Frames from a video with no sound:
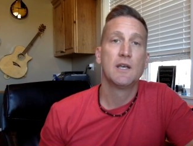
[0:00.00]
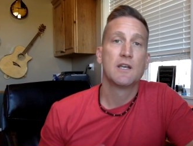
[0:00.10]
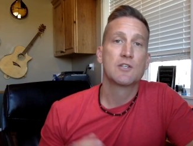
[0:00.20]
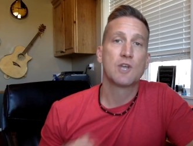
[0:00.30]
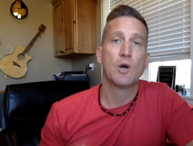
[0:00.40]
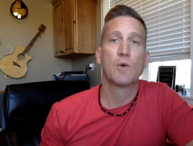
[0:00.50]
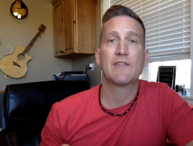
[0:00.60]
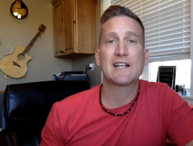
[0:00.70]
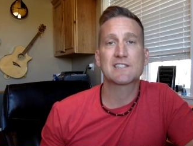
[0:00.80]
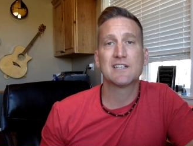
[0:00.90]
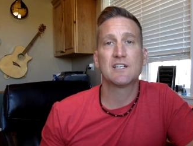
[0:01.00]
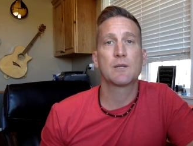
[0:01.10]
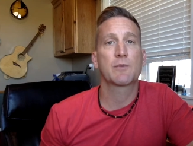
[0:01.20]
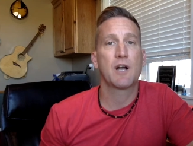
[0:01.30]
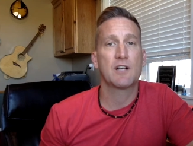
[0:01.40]
So that's going to end
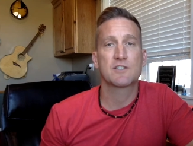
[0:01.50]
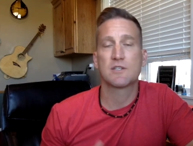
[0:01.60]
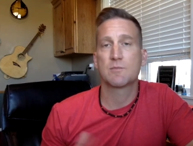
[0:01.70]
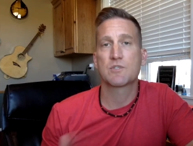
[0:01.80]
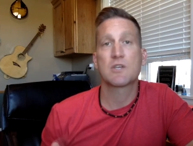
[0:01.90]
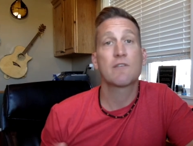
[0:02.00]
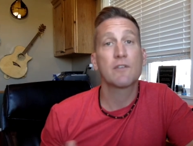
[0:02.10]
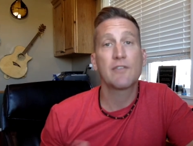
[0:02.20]
up costing them several